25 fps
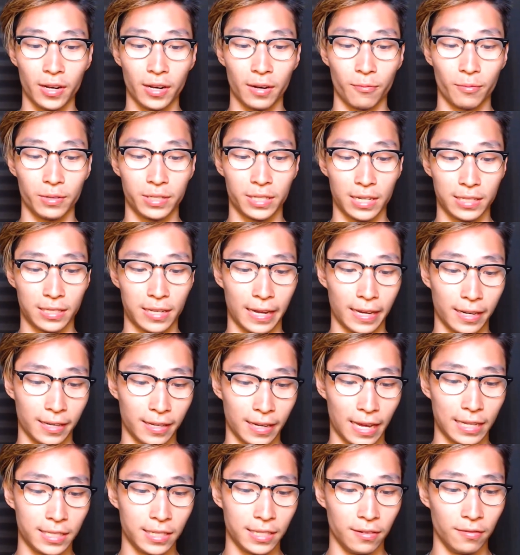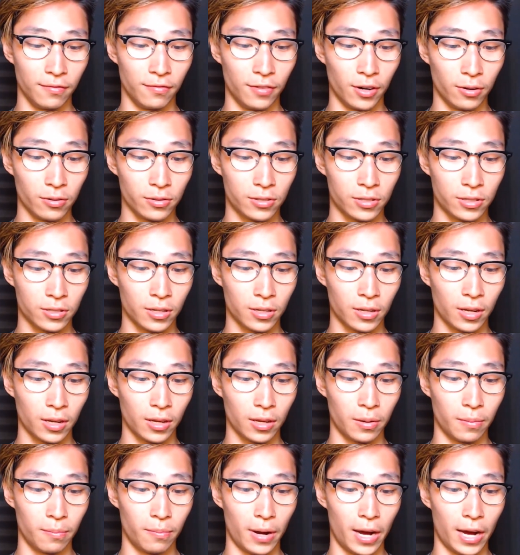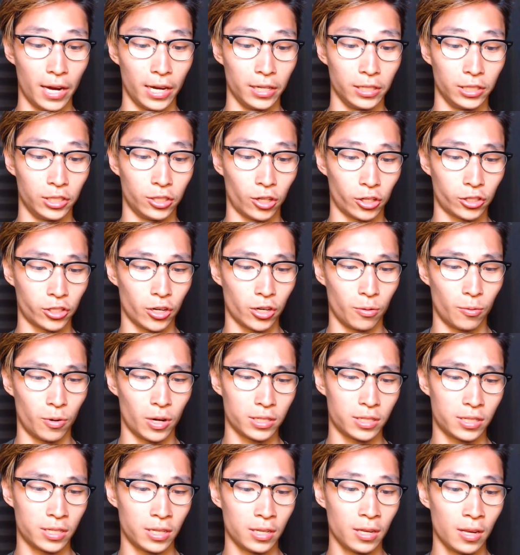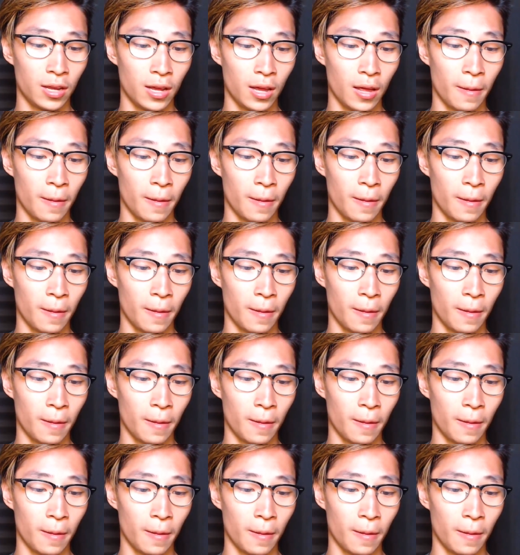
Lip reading: which has like 19 votes by Joshua Watson,